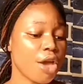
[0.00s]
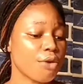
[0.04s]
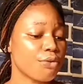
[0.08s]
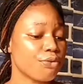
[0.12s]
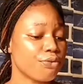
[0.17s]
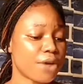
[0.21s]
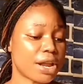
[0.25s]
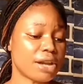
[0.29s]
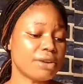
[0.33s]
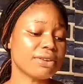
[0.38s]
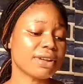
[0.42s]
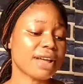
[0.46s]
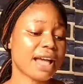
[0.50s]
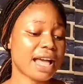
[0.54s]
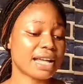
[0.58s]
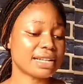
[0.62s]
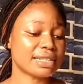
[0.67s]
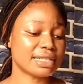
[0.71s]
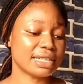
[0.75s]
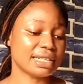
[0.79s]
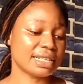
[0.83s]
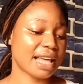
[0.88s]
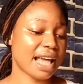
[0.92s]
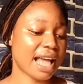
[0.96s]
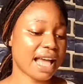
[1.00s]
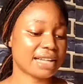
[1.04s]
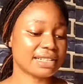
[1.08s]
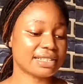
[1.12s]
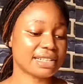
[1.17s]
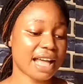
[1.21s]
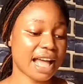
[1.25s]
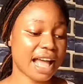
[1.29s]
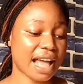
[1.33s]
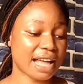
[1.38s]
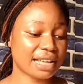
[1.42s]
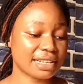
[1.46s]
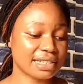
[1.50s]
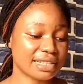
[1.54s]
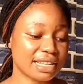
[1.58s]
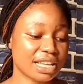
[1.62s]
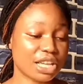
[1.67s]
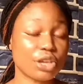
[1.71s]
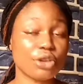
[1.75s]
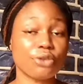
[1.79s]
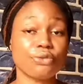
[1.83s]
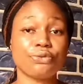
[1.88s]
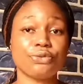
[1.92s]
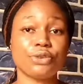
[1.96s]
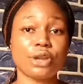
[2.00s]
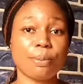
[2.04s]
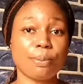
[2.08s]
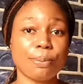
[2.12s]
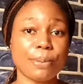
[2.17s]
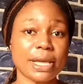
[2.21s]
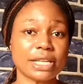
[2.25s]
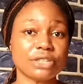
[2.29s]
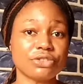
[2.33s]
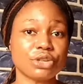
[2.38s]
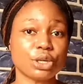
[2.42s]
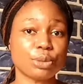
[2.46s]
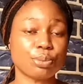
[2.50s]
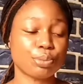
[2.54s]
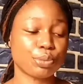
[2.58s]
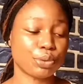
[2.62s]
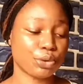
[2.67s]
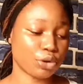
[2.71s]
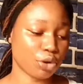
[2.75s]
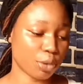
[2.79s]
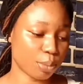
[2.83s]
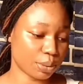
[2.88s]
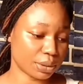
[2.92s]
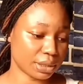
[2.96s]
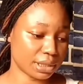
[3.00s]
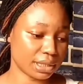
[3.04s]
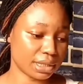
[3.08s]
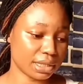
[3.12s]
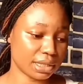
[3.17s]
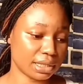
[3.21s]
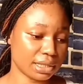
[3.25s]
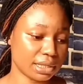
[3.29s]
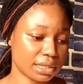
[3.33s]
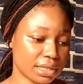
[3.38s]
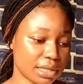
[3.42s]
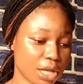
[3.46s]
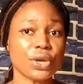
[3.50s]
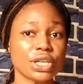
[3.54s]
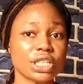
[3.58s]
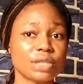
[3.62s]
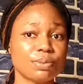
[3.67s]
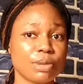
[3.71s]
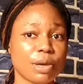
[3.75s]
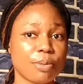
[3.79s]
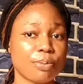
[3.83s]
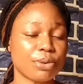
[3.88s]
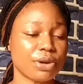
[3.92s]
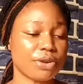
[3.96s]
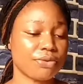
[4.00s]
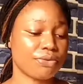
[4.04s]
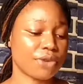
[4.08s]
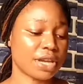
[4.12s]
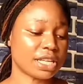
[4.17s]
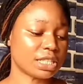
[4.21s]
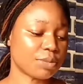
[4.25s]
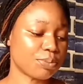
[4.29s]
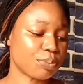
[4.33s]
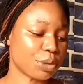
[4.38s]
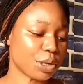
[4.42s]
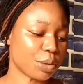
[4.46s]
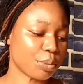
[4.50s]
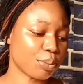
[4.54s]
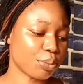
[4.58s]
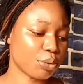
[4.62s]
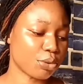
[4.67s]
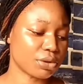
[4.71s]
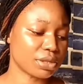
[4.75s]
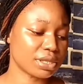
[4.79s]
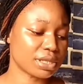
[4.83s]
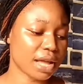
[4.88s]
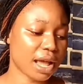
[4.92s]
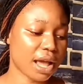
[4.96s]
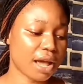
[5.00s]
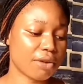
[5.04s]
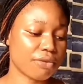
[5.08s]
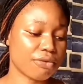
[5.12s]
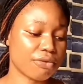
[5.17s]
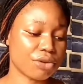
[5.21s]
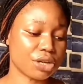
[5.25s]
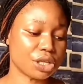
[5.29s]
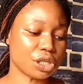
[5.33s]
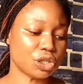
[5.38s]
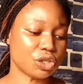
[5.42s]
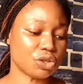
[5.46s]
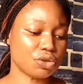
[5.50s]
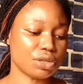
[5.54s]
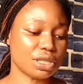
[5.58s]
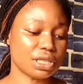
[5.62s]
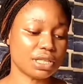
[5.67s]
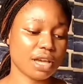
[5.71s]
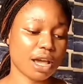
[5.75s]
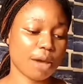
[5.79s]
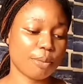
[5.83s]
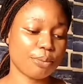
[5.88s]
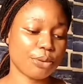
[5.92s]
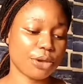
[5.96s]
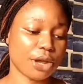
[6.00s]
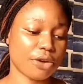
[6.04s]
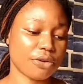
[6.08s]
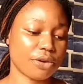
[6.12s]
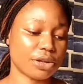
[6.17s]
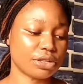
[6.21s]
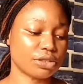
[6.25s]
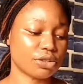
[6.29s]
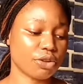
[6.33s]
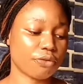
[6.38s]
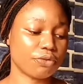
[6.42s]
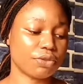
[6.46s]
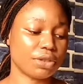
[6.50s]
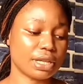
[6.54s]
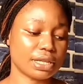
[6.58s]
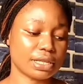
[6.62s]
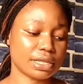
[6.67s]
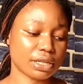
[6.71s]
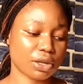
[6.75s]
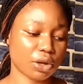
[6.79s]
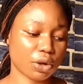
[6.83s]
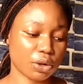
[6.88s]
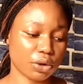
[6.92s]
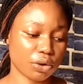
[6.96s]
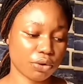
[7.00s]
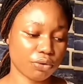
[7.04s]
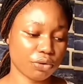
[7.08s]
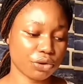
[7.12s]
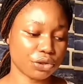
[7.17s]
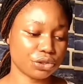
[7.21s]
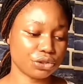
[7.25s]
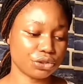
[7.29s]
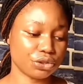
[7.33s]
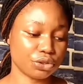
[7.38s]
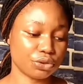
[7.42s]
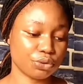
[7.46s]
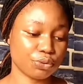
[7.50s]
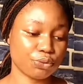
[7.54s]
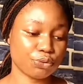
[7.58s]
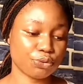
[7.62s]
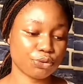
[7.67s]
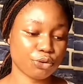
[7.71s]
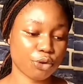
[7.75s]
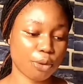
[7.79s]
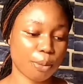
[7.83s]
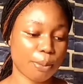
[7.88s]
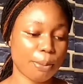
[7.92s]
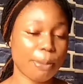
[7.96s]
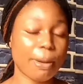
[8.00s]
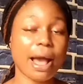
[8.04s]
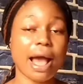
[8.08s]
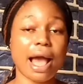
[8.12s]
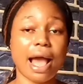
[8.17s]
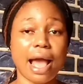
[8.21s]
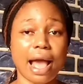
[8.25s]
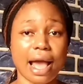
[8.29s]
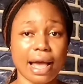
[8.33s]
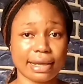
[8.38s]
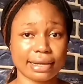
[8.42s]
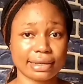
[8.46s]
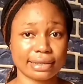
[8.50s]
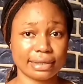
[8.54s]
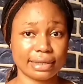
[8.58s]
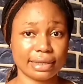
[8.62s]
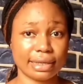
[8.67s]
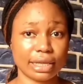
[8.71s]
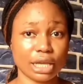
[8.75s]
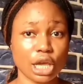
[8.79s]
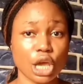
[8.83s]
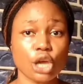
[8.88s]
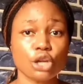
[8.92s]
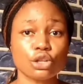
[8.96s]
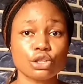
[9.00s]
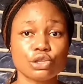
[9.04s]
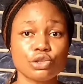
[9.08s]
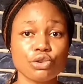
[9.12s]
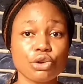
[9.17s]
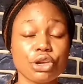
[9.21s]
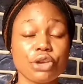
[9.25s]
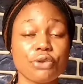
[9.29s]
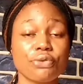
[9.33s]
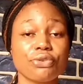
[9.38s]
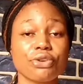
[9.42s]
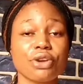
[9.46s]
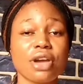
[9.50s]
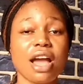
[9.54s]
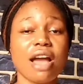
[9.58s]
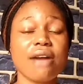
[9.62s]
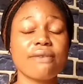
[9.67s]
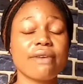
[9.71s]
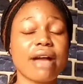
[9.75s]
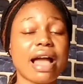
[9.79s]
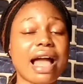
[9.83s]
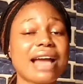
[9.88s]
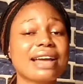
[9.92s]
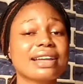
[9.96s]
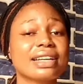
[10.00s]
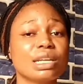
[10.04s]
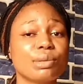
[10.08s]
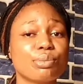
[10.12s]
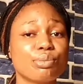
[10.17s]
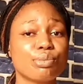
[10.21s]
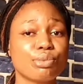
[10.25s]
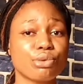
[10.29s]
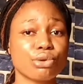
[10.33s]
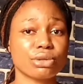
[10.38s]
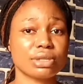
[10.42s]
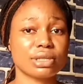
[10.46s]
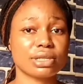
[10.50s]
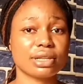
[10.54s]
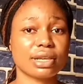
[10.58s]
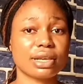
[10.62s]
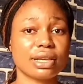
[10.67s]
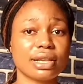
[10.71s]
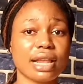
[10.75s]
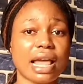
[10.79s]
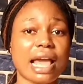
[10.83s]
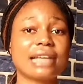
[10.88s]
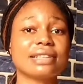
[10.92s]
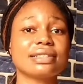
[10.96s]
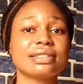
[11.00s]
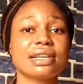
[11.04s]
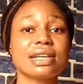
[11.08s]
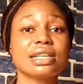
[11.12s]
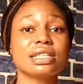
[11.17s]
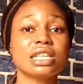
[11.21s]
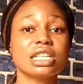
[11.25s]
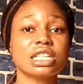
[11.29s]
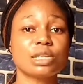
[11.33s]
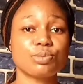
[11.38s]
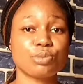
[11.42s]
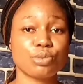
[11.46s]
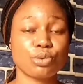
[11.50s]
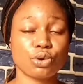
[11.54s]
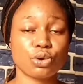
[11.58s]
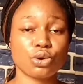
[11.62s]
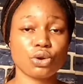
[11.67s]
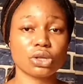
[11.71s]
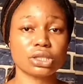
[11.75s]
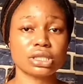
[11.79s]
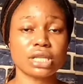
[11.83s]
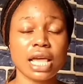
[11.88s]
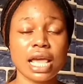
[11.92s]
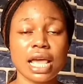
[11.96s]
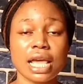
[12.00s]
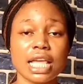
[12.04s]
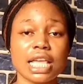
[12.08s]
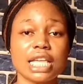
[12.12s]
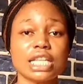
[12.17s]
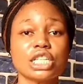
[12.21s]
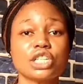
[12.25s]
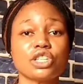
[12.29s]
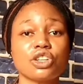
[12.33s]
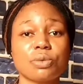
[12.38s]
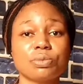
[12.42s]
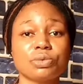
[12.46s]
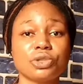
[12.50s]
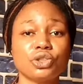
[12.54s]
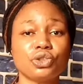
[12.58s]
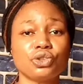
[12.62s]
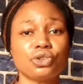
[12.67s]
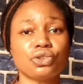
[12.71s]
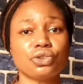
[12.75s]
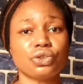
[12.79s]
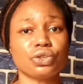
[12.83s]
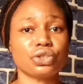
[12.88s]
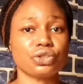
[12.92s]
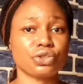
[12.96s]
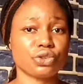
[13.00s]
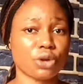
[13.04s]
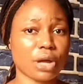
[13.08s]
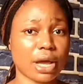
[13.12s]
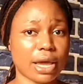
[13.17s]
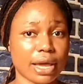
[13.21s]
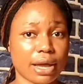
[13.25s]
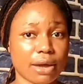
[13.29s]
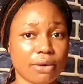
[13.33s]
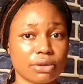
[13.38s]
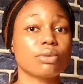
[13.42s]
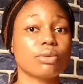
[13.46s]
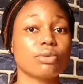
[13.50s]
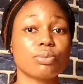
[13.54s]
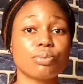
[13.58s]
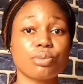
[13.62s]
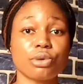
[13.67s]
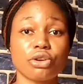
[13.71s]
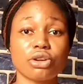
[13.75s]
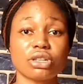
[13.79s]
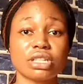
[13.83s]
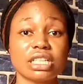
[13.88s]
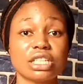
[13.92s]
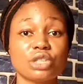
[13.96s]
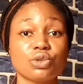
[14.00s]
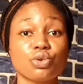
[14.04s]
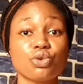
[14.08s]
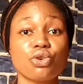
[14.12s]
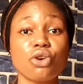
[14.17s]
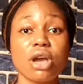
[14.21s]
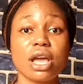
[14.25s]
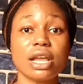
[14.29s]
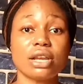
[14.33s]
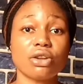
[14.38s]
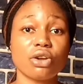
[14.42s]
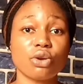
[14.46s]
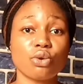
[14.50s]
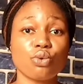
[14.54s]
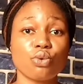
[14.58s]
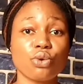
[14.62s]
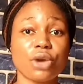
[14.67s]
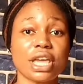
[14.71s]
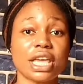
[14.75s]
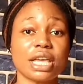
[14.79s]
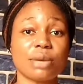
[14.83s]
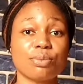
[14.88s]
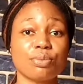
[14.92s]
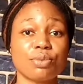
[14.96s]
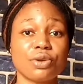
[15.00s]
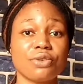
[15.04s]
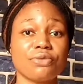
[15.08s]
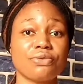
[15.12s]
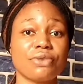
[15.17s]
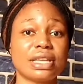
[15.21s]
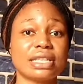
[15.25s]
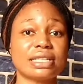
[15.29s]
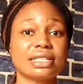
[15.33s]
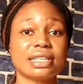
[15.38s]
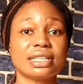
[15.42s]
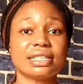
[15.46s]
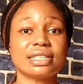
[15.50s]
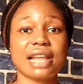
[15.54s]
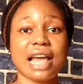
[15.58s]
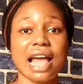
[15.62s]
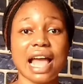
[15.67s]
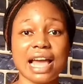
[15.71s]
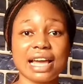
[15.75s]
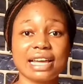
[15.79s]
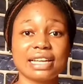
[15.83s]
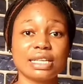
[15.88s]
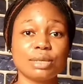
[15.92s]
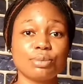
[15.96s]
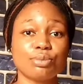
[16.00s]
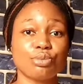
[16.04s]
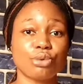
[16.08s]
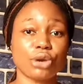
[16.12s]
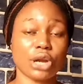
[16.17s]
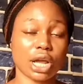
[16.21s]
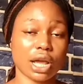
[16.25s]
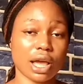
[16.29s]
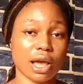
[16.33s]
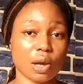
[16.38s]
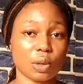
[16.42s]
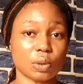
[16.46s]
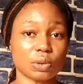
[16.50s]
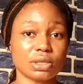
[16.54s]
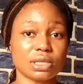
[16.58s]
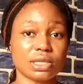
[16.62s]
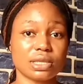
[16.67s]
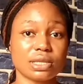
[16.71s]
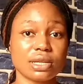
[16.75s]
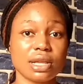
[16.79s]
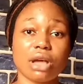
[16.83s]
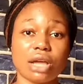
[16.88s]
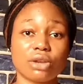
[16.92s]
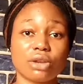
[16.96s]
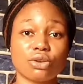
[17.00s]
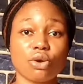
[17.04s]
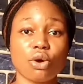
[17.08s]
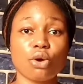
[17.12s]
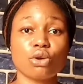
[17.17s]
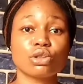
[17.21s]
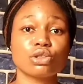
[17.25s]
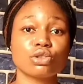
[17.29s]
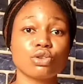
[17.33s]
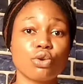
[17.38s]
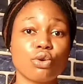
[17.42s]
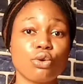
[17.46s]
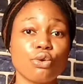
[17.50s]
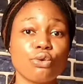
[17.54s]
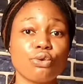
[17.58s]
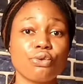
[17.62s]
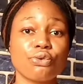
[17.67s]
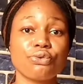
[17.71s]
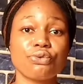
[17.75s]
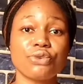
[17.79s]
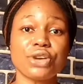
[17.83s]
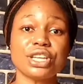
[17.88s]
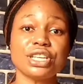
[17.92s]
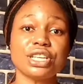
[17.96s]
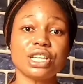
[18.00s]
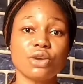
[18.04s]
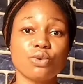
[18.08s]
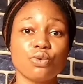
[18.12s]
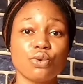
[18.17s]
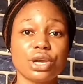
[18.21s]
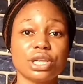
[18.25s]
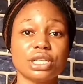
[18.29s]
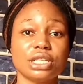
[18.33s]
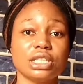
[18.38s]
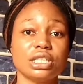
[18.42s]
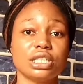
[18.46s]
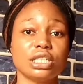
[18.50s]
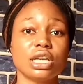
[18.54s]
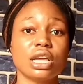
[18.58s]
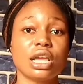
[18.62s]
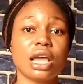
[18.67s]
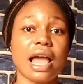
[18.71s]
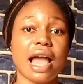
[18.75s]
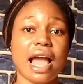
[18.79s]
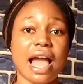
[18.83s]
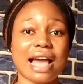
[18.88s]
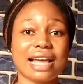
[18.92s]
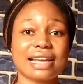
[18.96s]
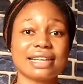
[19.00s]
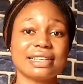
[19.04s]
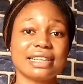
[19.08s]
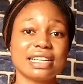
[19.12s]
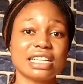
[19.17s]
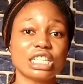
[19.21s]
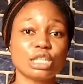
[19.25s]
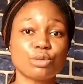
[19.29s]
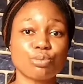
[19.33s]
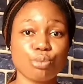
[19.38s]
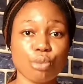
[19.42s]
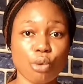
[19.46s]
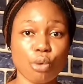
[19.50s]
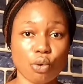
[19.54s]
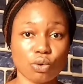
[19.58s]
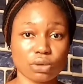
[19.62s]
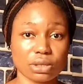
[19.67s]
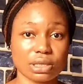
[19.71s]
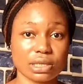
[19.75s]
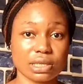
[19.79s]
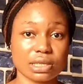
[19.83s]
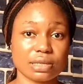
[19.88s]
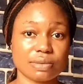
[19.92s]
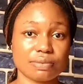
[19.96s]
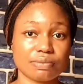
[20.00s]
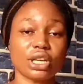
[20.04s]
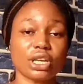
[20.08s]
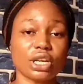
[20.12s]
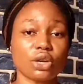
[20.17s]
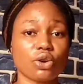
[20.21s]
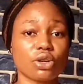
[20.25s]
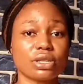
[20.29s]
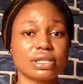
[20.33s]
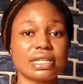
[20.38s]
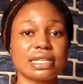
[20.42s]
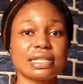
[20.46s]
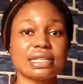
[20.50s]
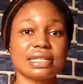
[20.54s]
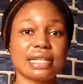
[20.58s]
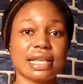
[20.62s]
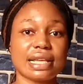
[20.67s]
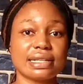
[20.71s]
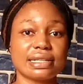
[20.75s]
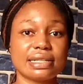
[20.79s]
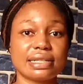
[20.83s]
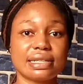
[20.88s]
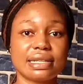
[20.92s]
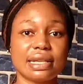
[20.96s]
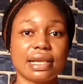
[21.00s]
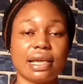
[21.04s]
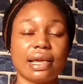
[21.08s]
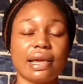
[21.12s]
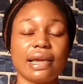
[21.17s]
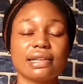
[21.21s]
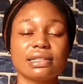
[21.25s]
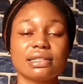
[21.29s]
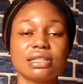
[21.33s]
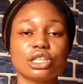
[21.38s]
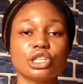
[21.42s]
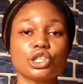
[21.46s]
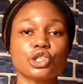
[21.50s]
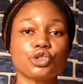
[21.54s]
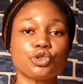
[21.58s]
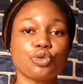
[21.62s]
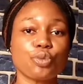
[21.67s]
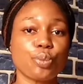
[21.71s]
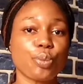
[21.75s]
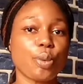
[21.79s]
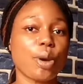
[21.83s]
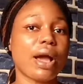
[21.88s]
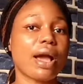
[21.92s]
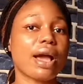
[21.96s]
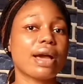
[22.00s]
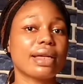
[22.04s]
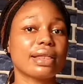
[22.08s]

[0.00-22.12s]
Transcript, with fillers: Ferulic acid has anti-inflammatory properties which may prevent pimples and reduce the appearance of discoloration from acne so if you have acne prone skin i think this product is something you should try out because it will go a long way in preventing acne breakouts and also fade away the acne spots the consistency it is super